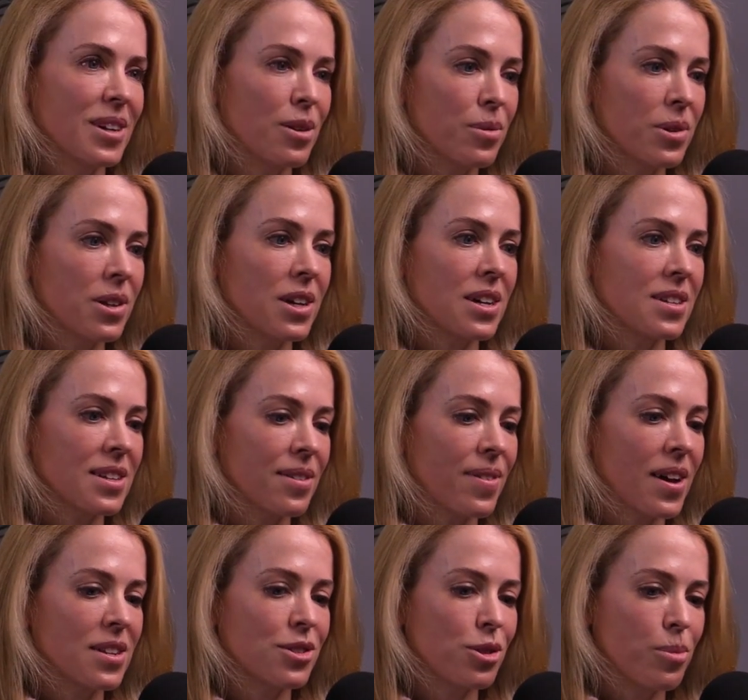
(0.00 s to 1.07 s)
It really is. I've
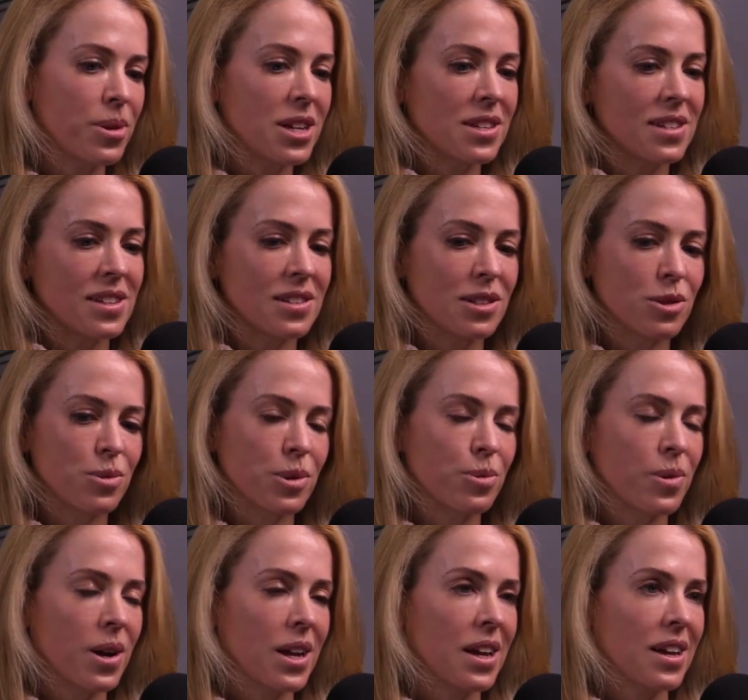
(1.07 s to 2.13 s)
had so many seasons with
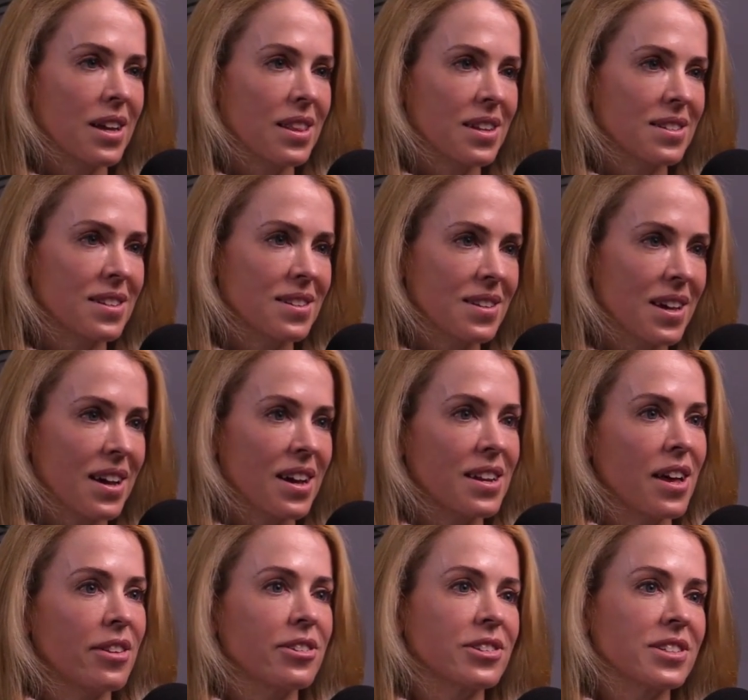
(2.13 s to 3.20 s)
running, and this is like
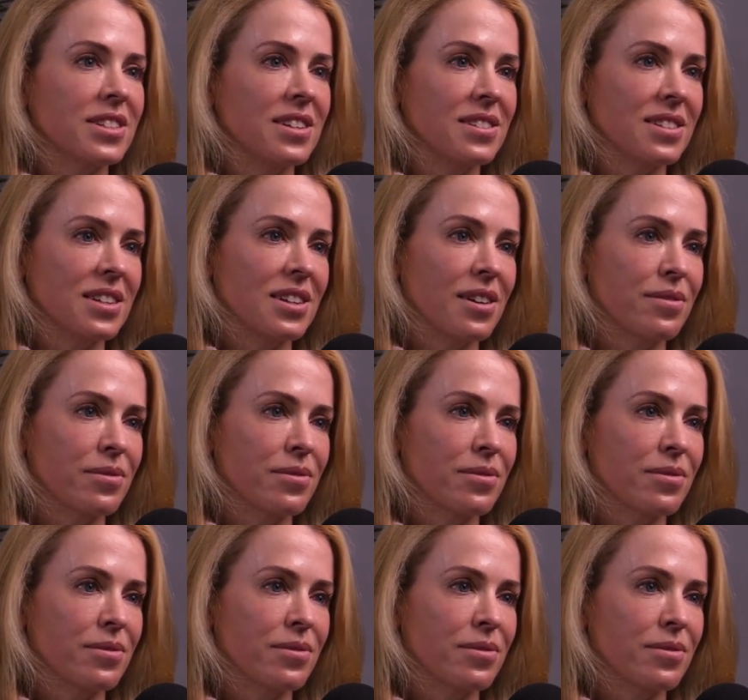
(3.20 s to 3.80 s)
another season yeah.